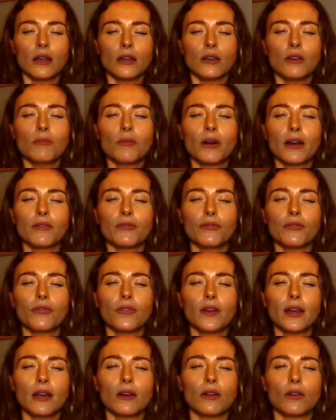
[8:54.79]
You might
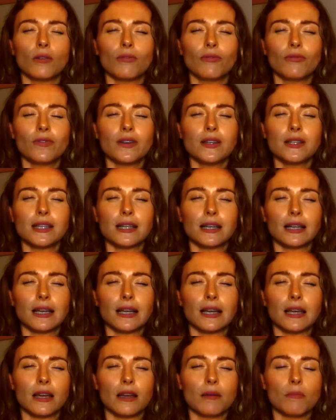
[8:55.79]
feel
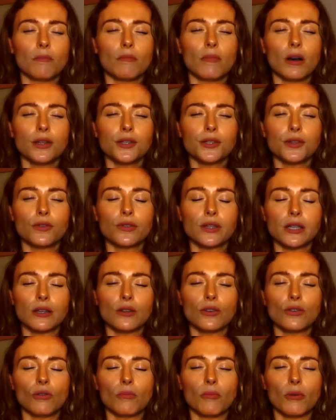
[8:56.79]
physically muscles in
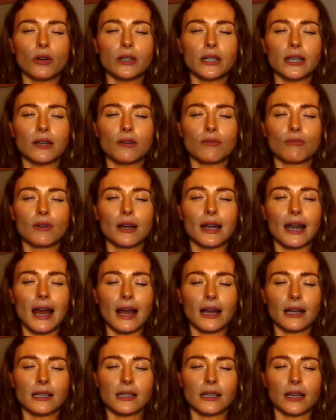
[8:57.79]
your body
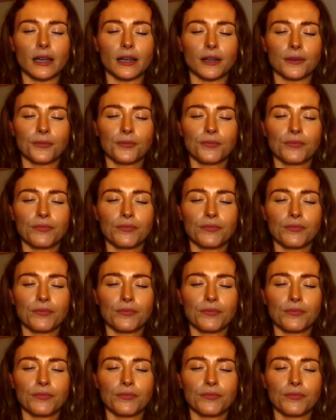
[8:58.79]
relaxing.